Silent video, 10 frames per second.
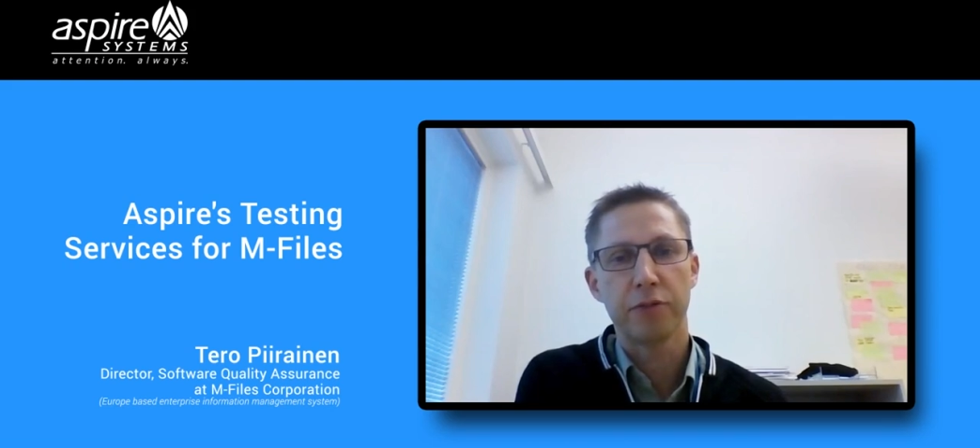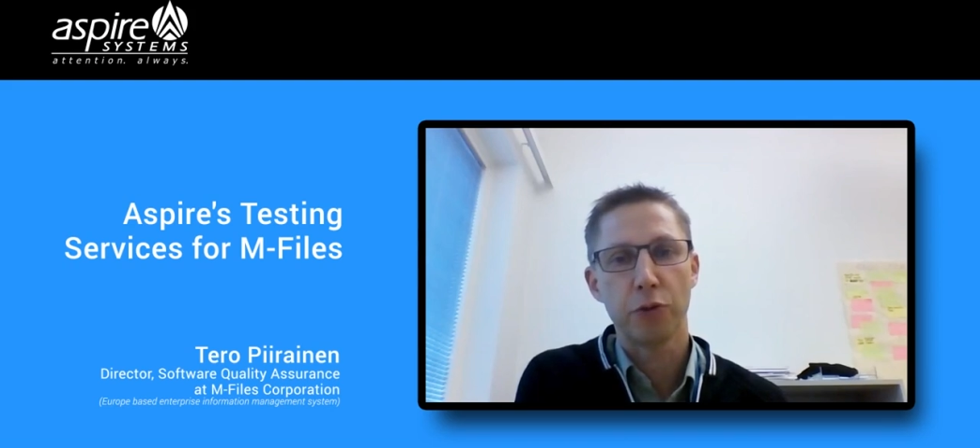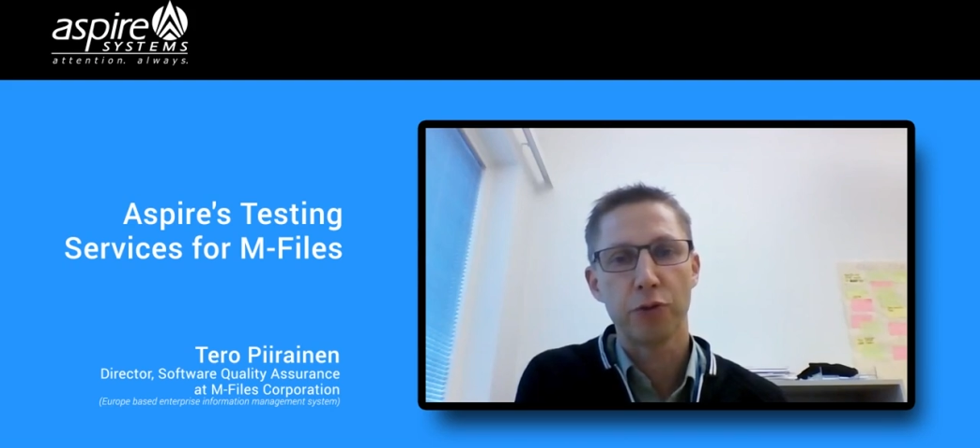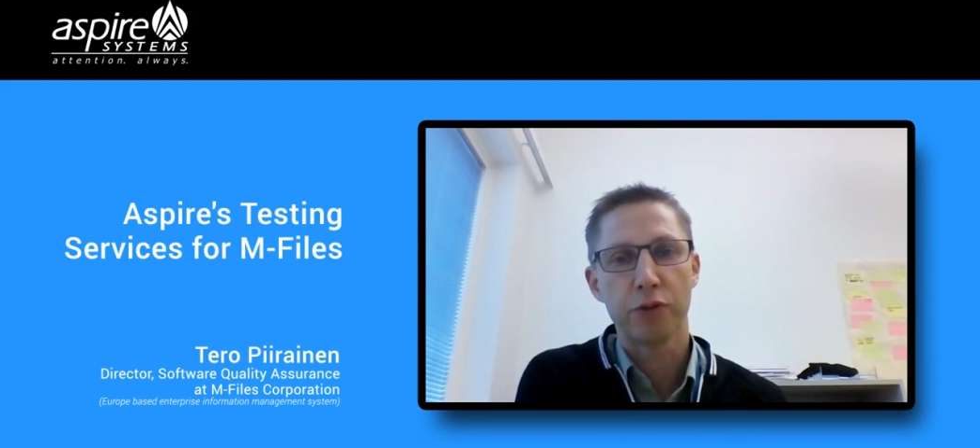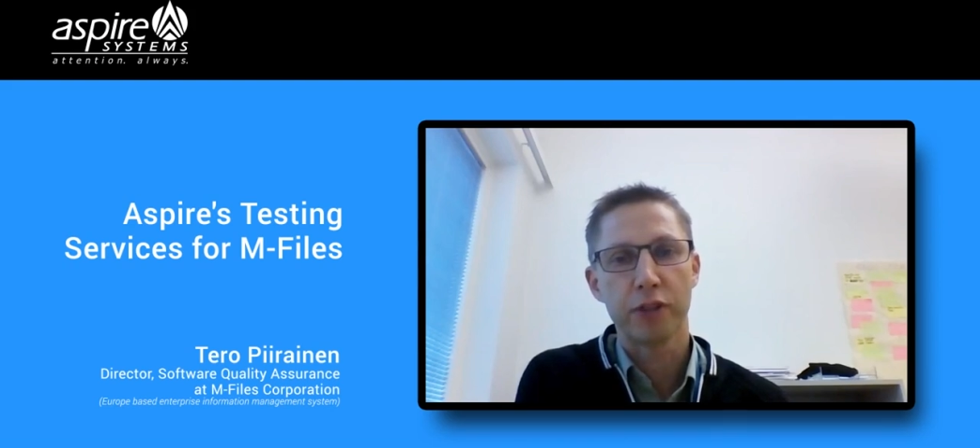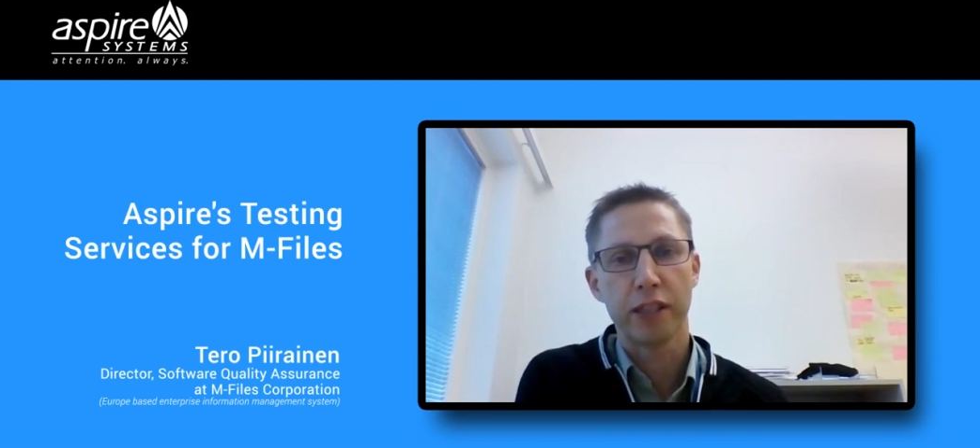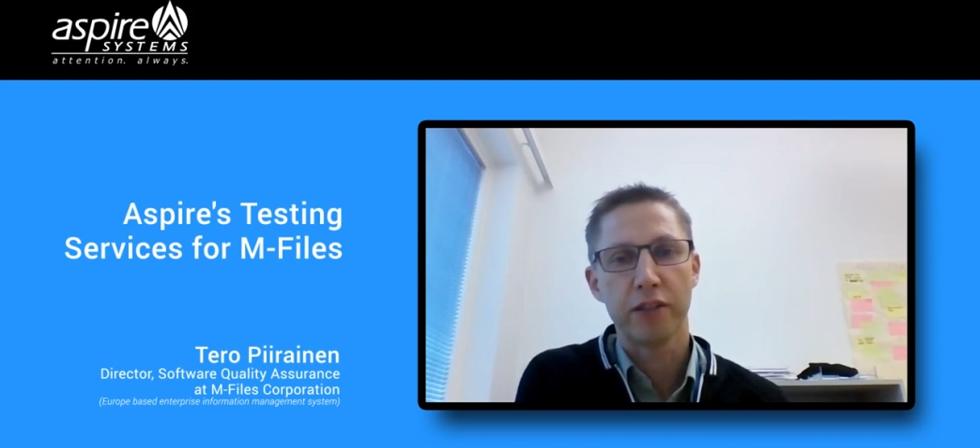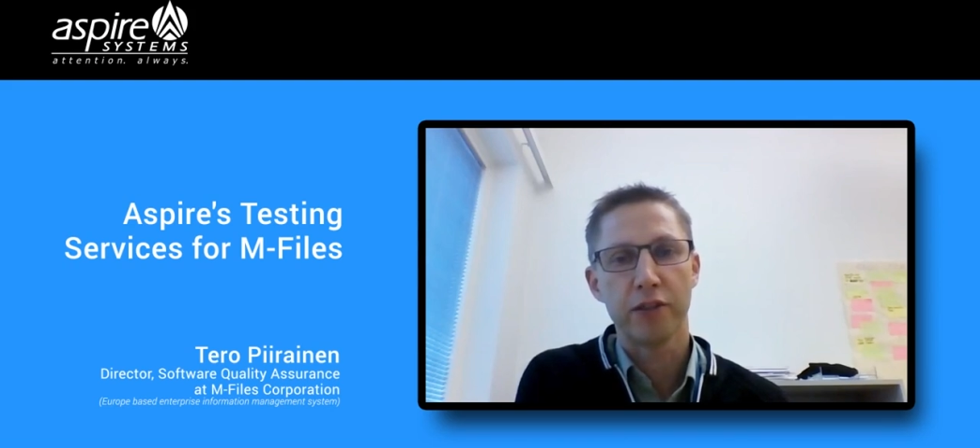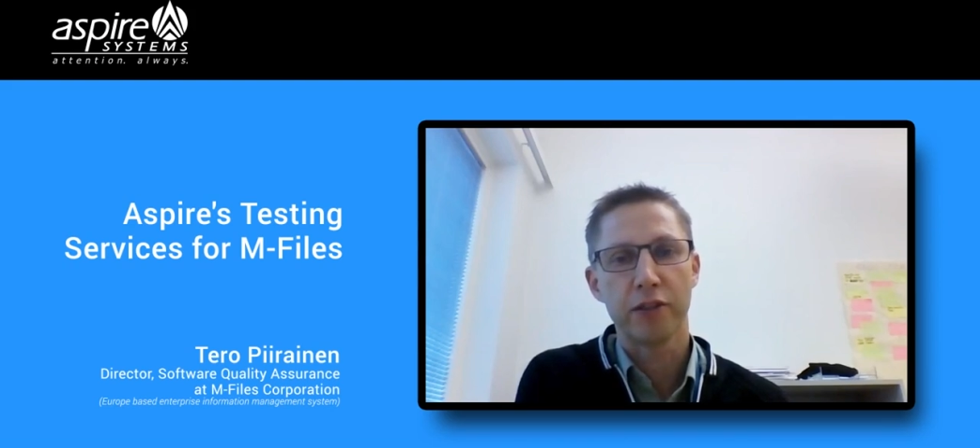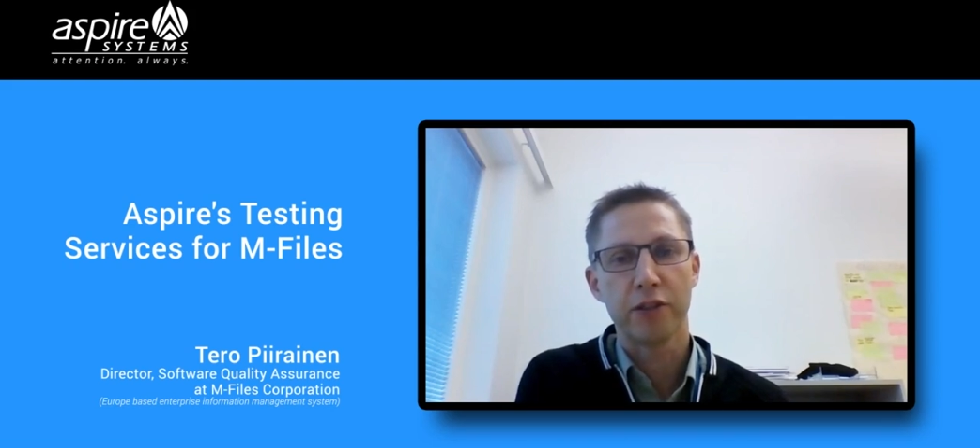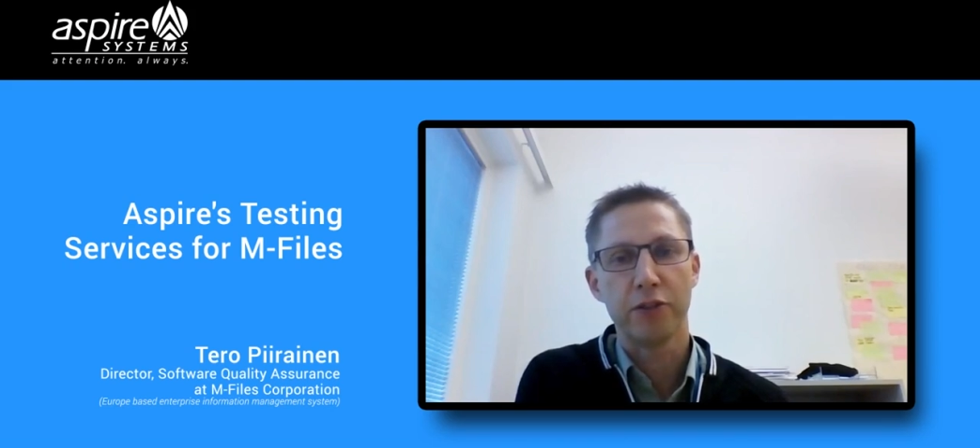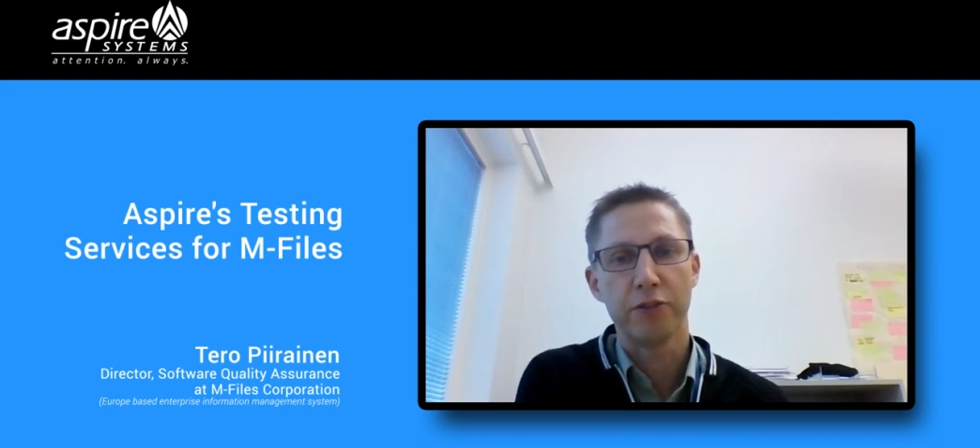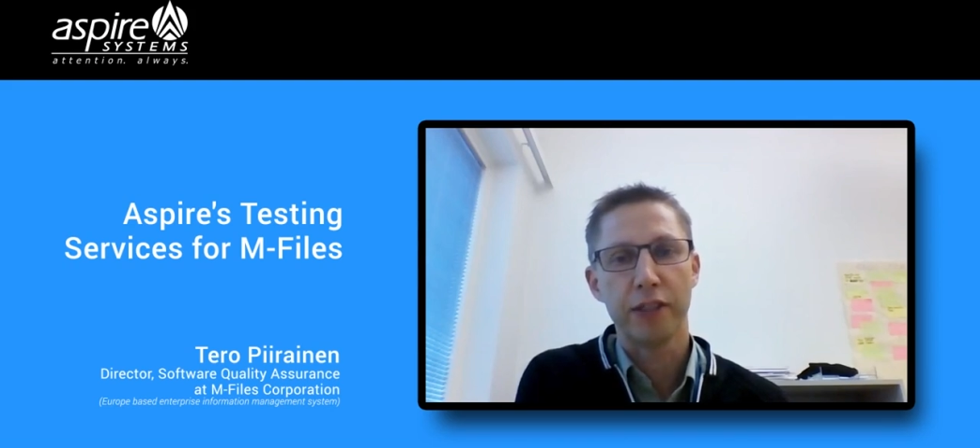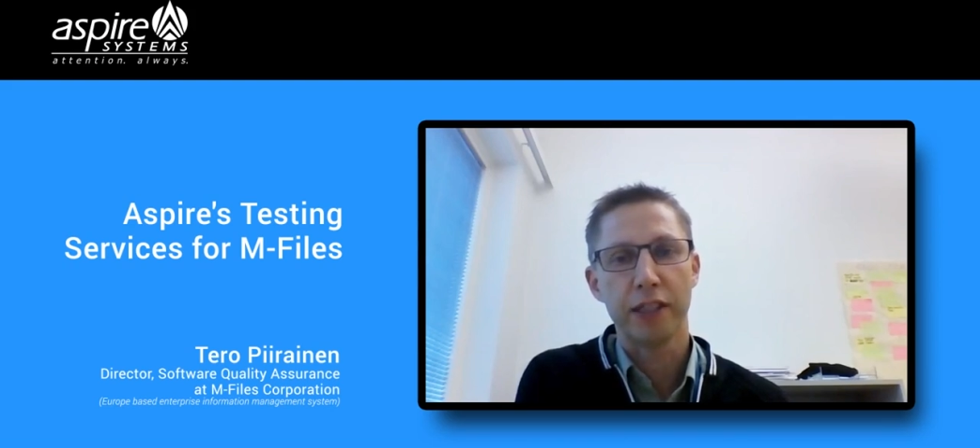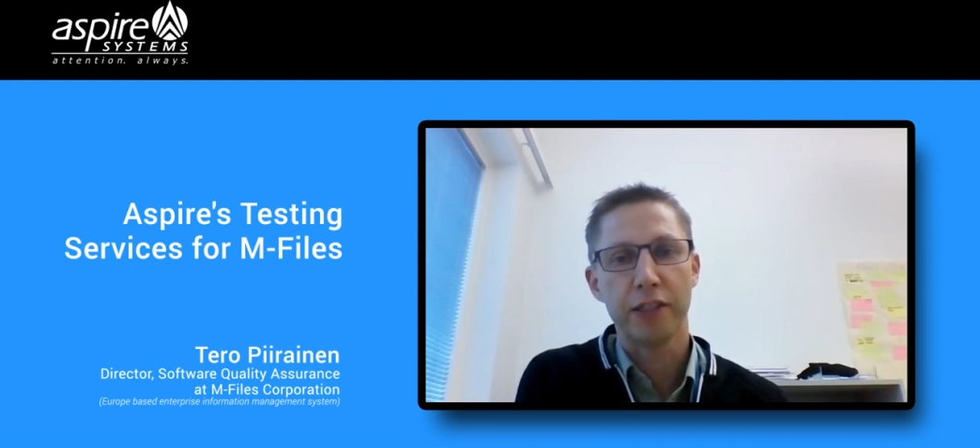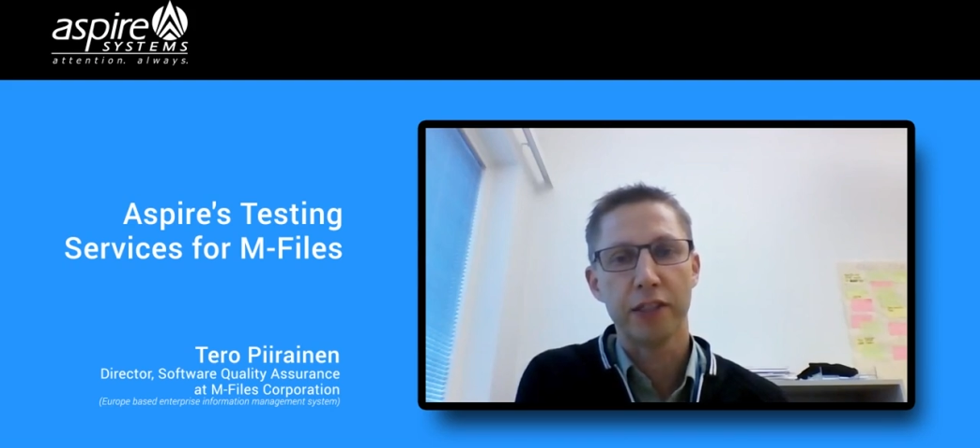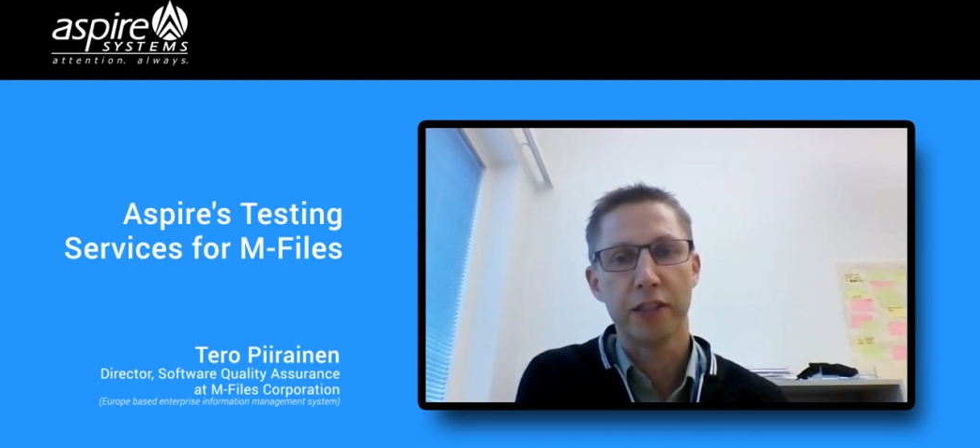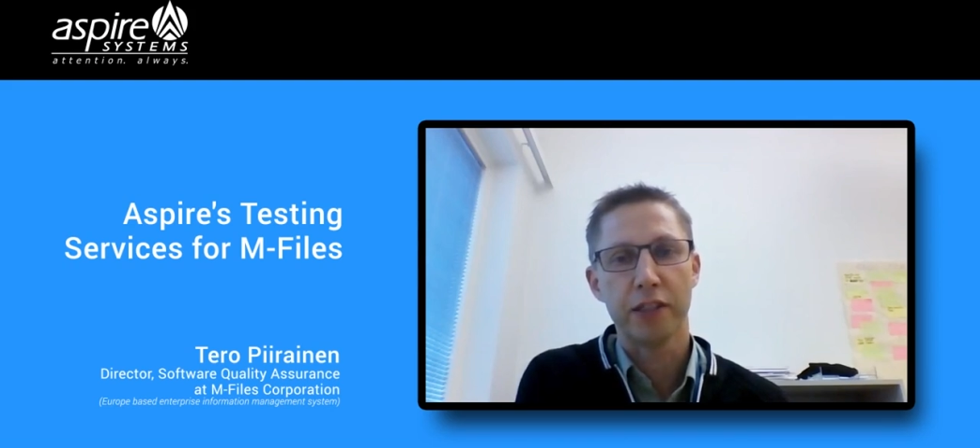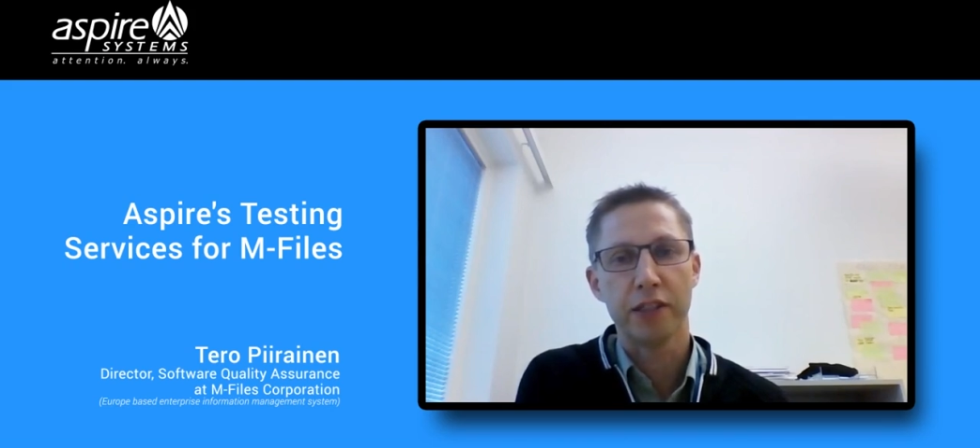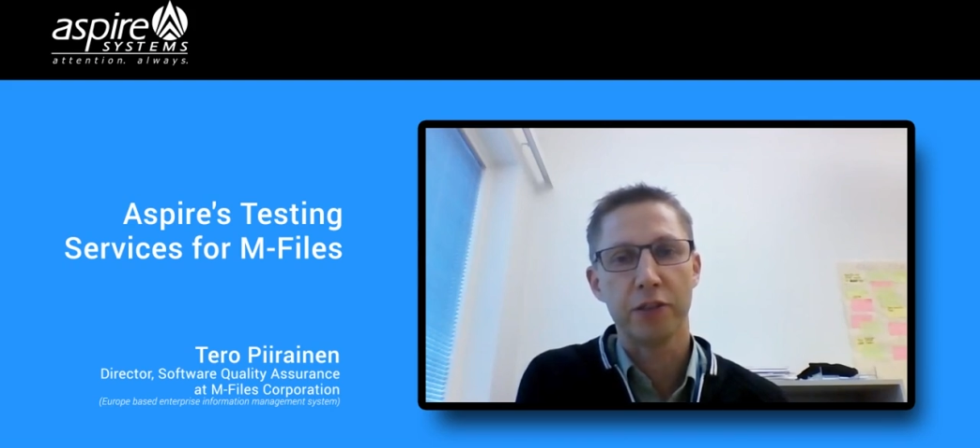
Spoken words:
focusing on the new features,